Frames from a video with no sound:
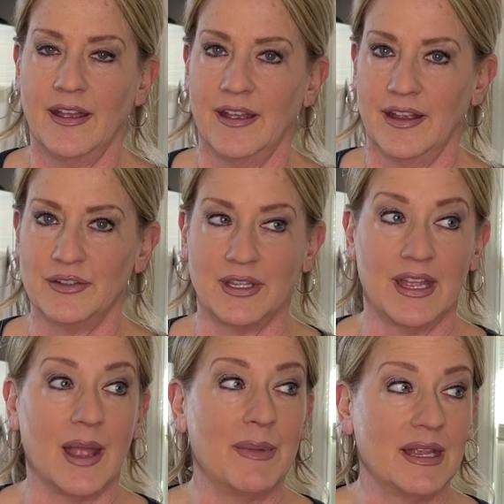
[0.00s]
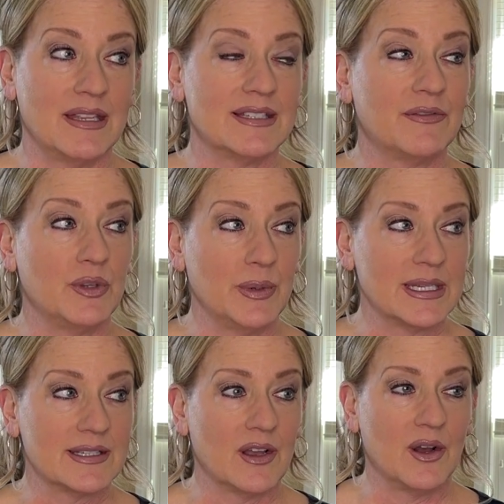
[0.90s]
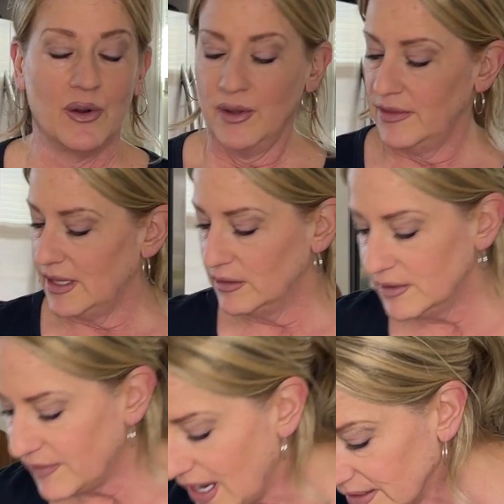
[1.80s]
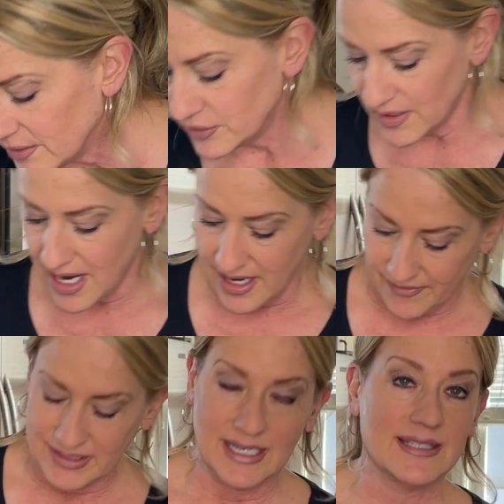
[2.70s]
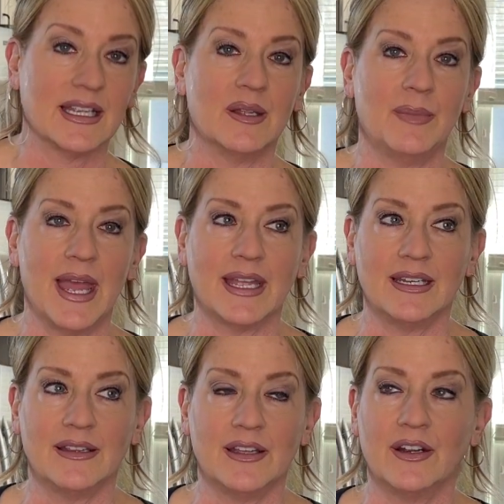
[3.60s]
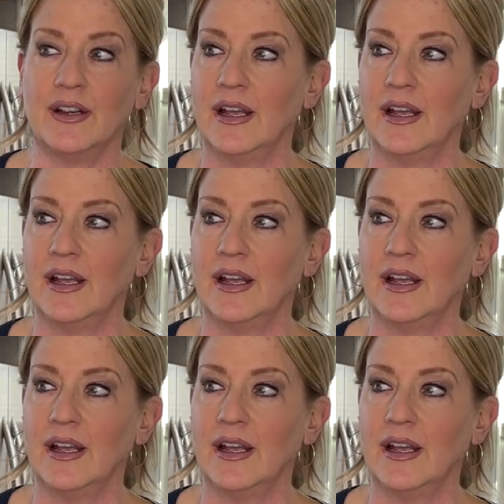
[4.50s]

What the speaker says: Here's the thing, I made these a few weeks ago. They look fine, they're dry. I have a desiccant packet in there.